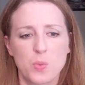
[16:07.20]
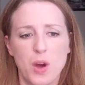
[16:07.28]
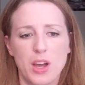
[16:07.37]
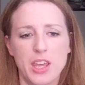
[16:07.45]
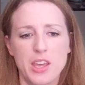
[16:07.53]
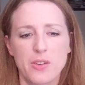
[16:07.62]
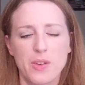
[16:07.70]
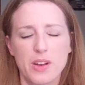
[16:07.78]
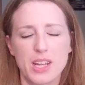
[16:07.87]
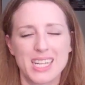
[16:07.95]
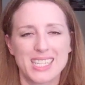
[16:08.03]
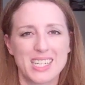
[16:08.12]
just
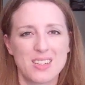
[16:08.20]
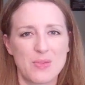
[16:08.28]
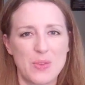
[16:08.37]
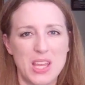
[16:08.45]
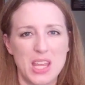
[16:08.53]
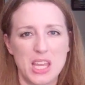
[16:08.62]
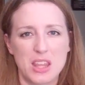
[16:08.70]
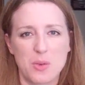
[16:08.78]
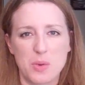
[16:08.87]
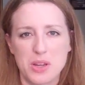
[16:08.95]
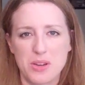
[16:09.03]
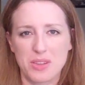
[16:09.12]
walking around, it didn't feel
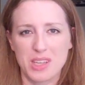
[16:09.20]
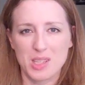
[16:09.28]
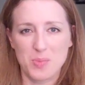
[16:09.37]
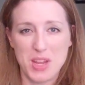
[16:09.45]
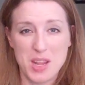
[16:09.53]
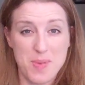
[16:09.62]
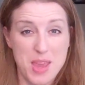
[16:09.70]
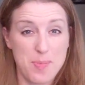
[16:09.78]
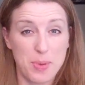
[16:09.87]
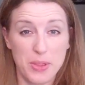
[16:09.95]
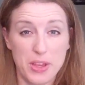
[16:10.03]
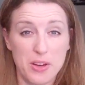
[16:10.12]
like there were nearly as many
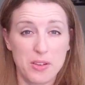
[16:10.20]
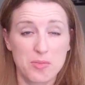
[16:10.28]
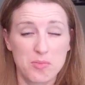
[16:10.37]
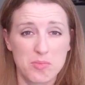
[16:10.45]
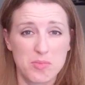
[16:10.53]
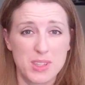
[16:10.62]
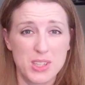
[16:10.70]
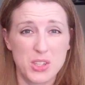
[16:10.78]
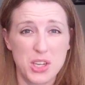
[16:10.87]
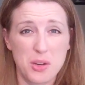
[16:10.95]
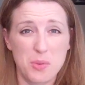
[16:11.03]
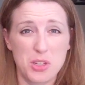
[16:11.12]
people there
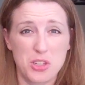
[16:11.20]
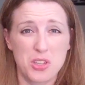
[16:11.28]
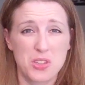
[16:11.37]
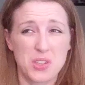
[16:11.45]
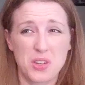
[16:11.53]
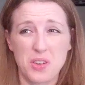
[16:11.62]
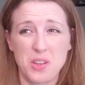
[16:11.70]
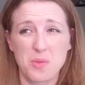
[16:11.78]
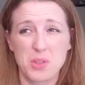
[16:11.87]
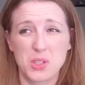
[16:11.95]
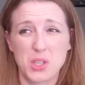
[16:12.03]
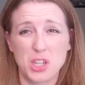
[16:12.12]
this year, which,
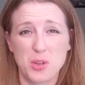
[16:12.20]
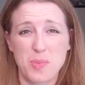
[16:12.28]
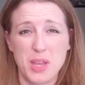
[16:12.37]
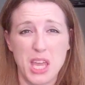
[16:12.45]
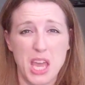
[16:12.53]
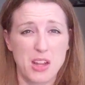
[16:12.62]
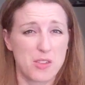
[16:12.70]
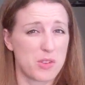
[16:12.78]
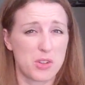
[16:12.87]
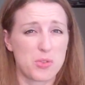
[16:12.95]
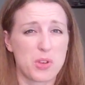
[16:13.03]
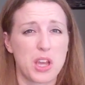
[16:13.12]
considering it was such a big
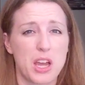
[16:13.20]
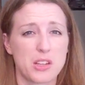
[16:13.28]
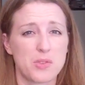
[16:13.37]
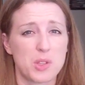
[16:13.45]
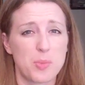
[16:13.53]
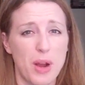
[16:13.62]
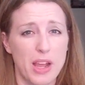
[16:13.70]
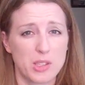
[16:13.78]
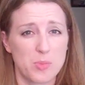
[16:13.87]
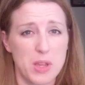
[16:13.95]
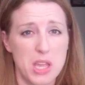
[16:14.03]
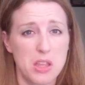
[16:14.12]
anniversary, kind of
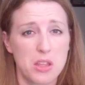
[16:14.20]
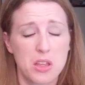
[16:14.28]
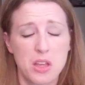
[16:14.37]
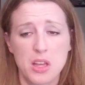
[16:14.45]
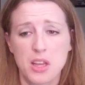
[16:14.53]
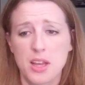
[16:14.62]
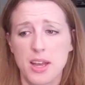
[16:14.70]
surprised me.